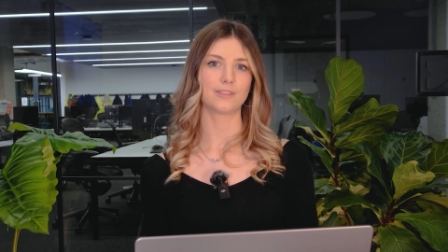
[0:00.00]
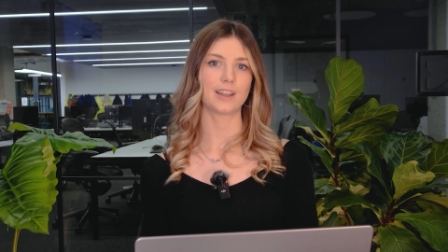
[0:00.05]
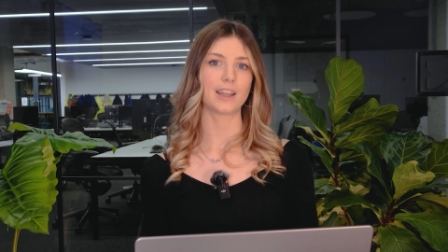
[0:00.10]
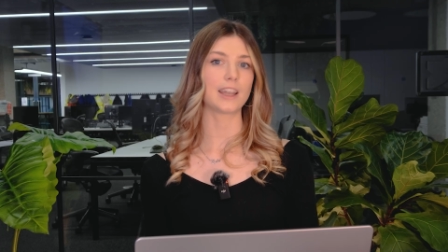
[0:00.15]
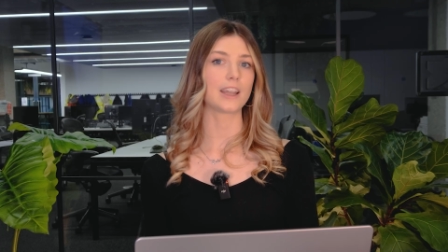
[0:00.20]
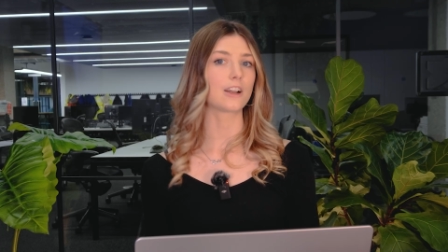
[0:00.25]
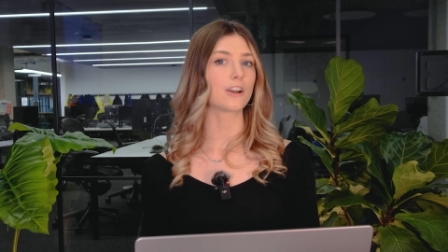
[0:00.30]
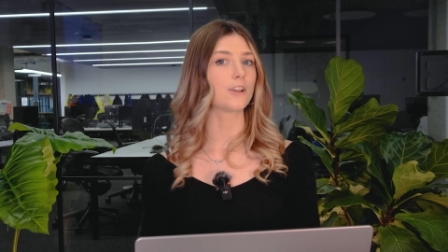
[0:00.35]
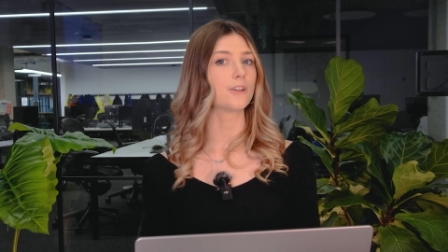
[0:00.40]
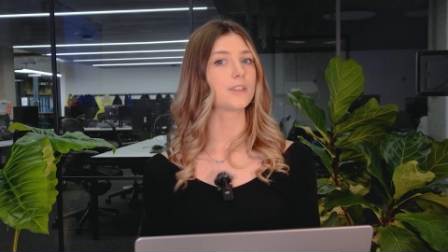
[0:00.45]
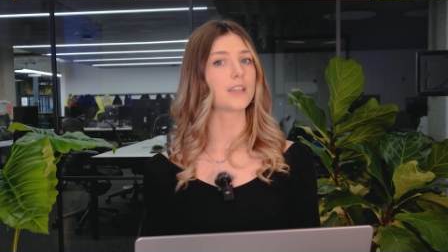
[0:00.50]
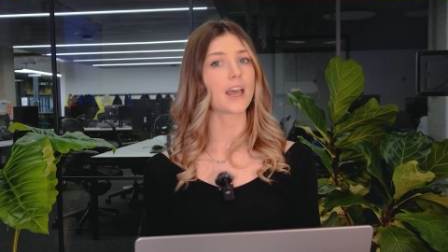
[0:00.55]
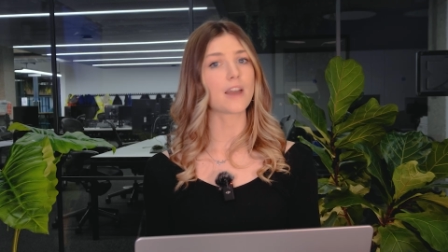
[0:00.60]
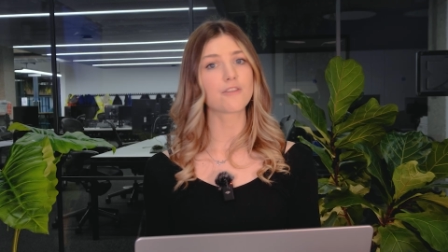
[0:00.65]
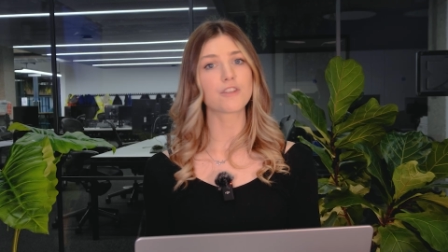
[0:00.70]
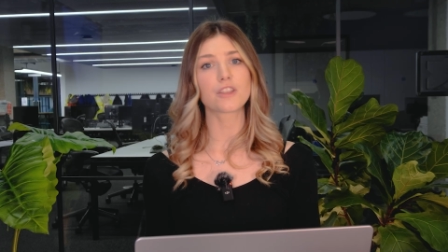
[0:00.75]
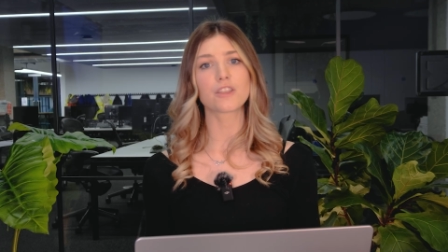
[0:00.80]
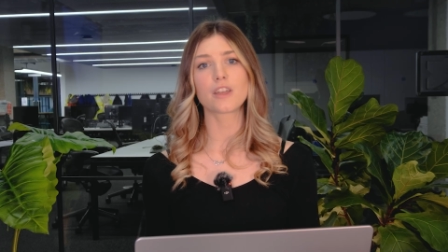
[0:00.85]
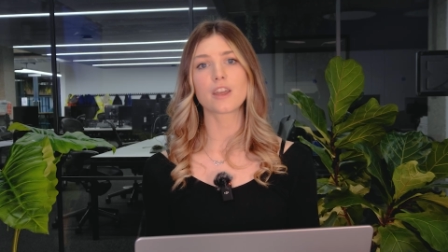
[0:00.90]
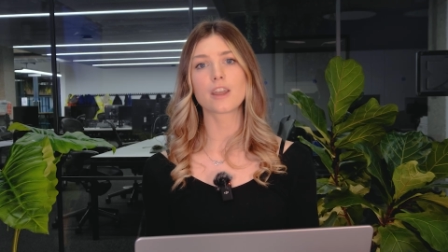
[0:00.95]
It includes
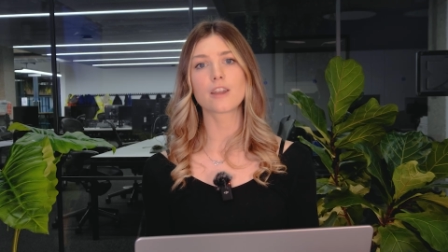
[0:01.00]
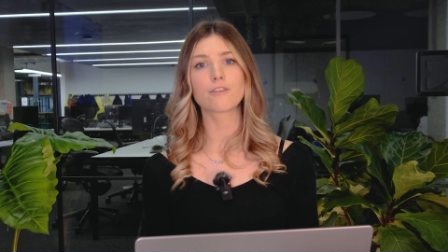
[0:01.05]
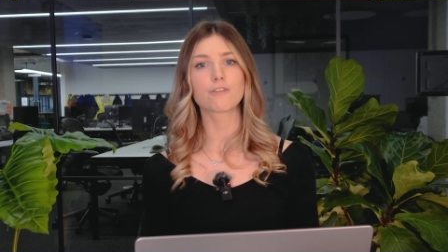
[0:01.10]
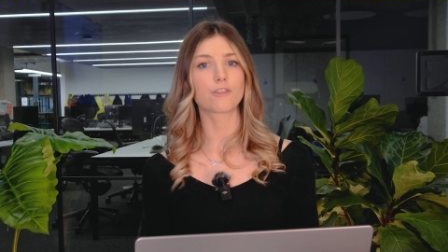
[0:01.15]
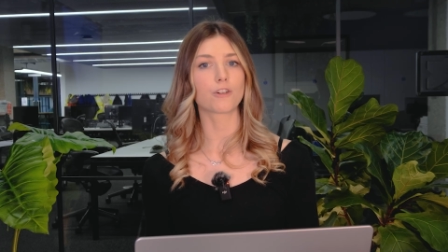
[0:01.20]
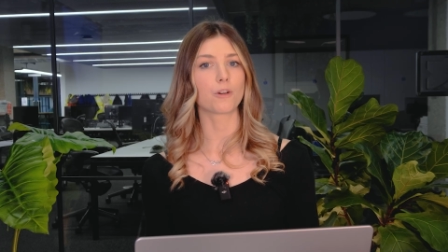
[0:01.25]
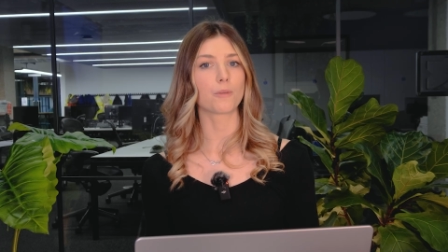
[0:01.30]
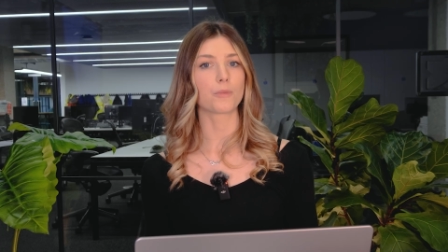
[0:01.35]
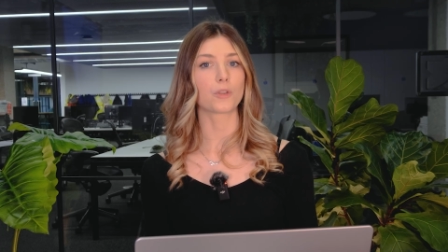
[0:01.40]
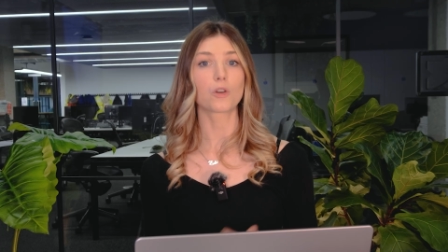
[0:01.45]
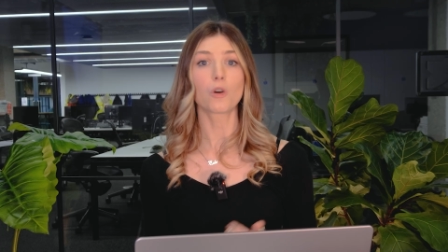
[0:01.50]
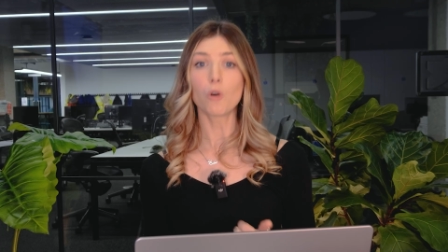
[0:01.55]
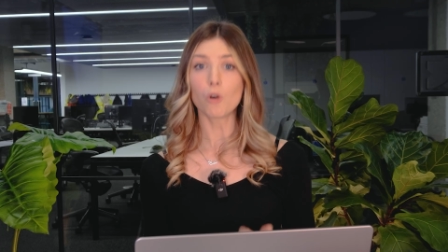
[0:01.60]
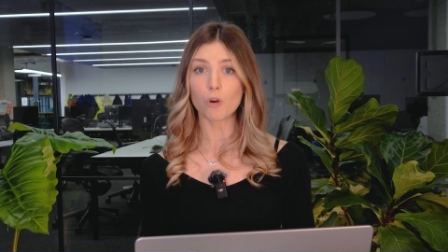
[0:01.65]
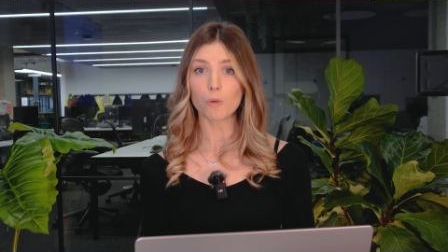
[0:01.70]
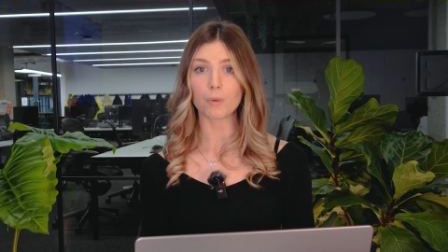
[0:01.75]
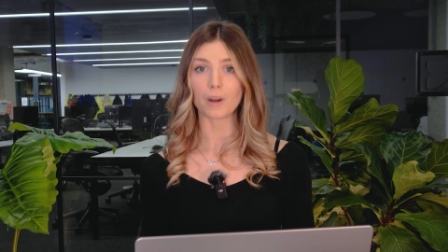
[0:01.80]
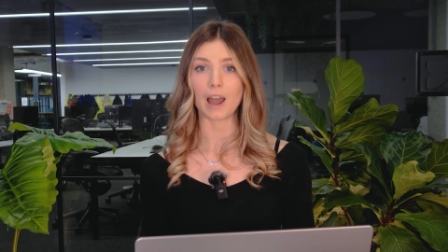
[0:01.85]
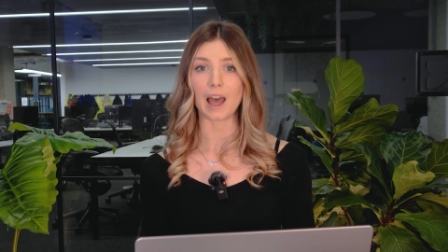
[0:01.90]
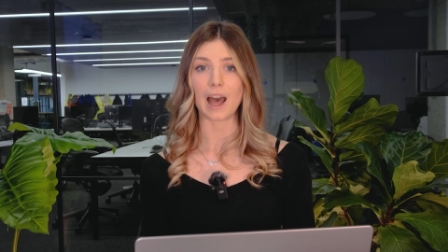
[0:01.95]
everything from the
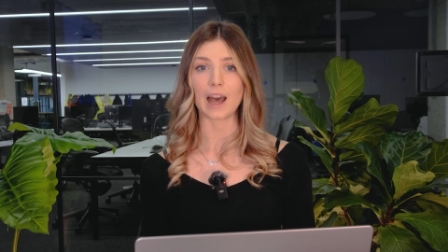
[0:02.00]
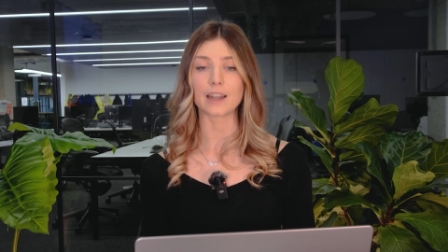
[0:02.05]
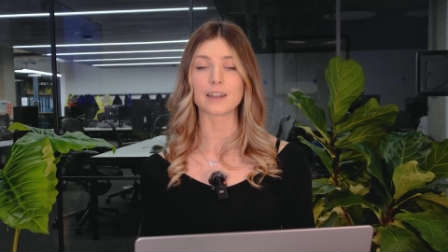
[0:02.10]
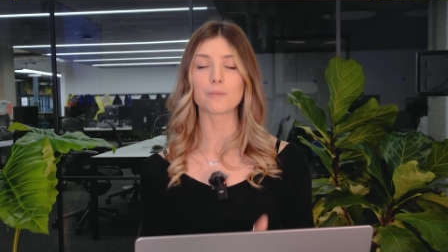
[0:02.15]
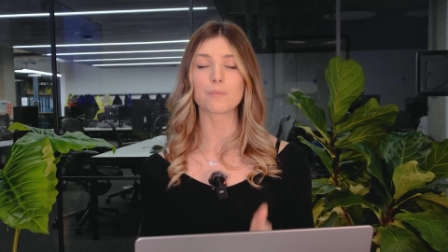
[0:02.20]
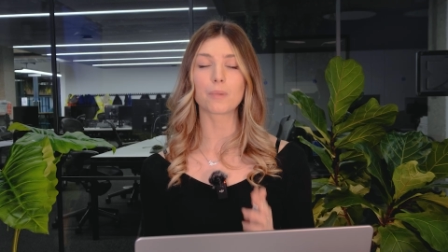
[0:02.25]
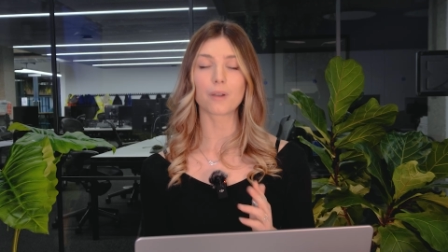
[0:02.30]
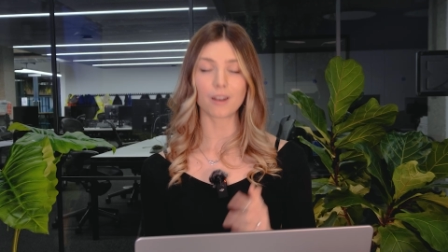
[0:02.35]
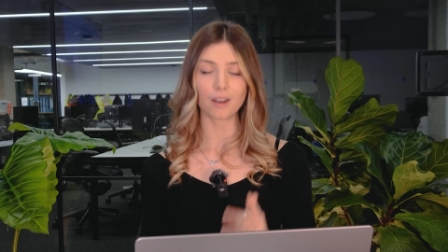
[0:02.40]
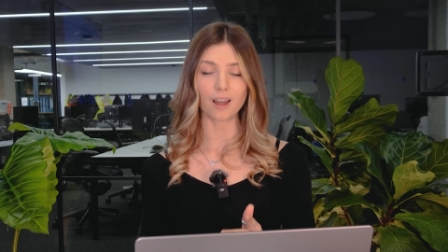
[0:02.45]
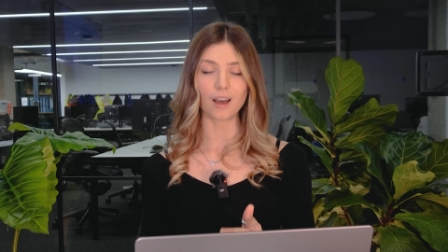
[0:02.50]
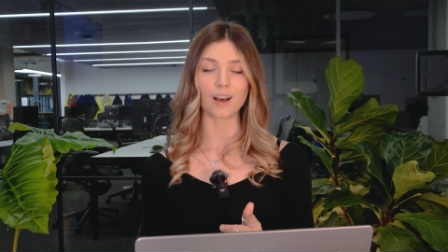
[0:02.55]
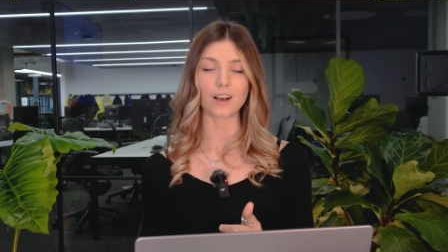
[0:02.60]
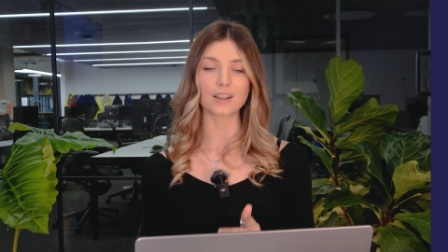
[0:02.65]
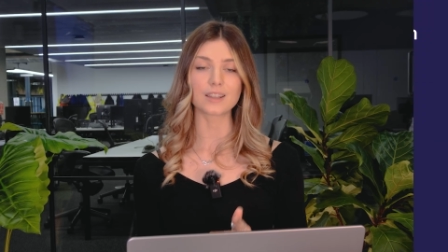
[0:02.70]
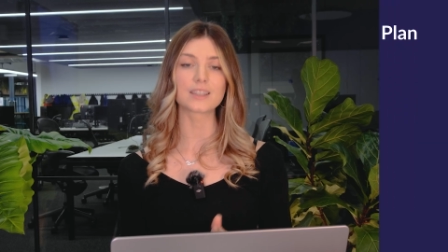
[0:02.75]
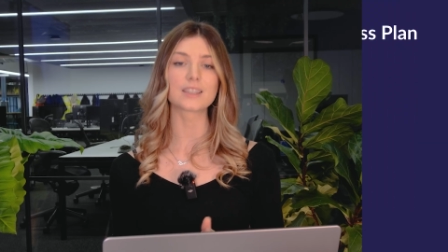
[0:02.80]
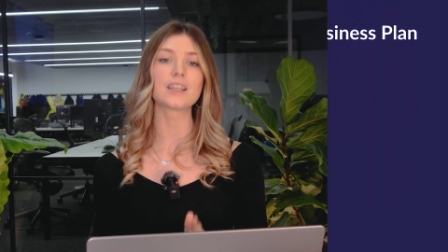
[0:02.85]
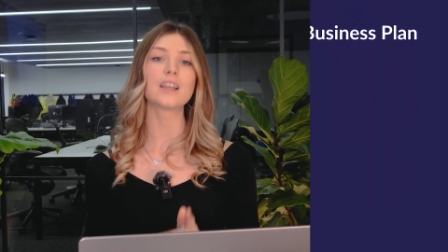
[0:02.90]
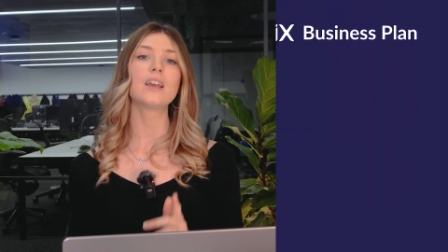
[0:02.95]
core plan
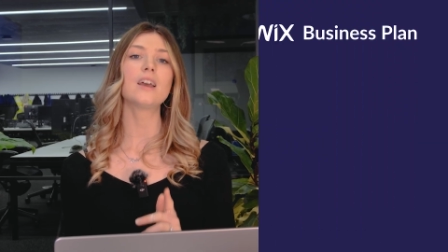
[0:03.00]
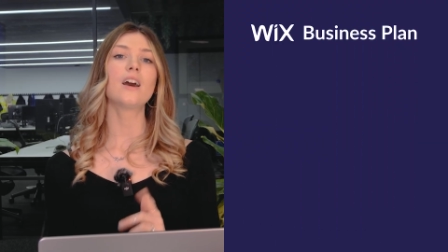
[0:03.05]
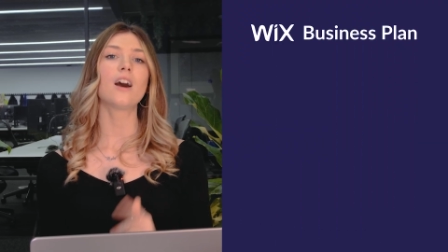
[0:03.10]
plus